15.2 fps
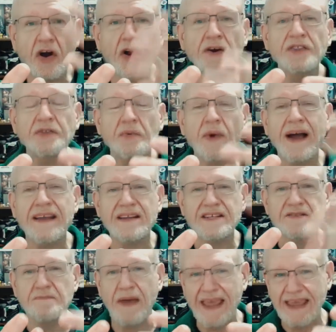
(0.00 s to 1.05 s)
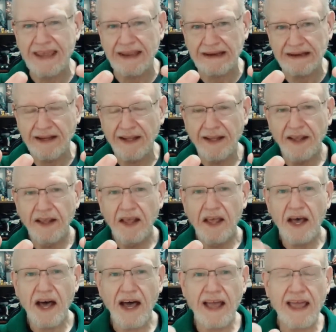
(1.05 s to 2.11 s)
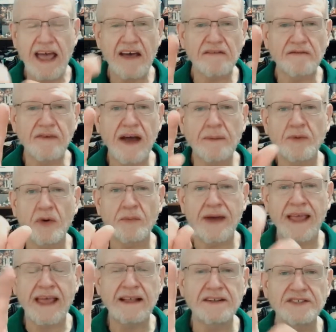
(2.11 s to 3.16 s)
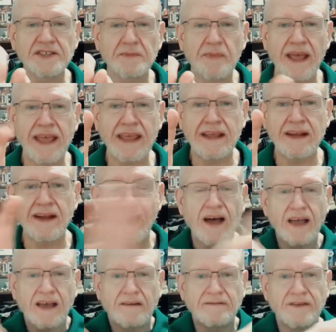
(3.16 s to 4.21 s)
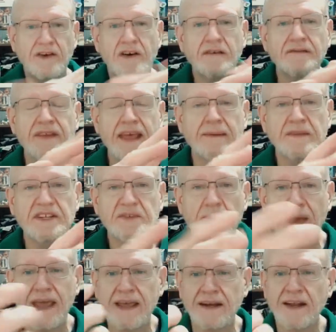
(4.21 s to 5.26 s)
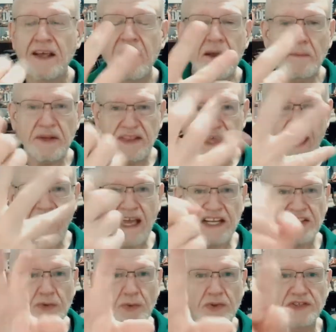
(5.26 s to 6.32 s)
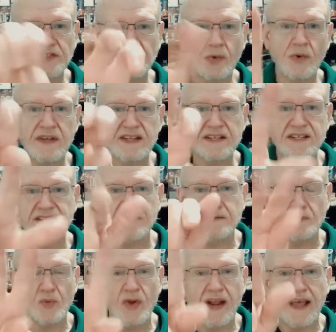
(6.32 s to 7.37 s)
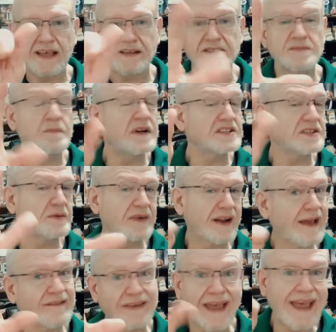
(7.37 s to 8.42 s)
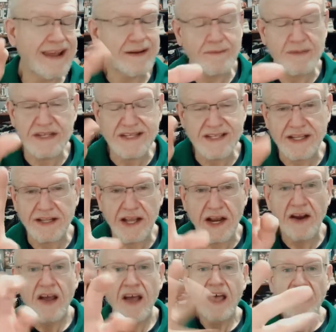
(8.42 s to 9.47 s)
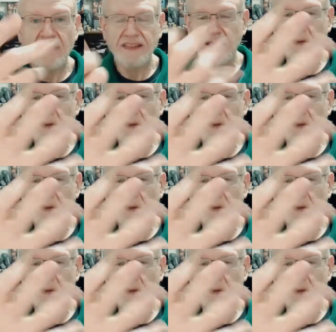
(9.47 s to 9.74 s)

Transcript: arthritis pain. I have fibromyalgia pain, I have nerve damage pain, but the actual joints, when I, especially when I have cannabis in there, they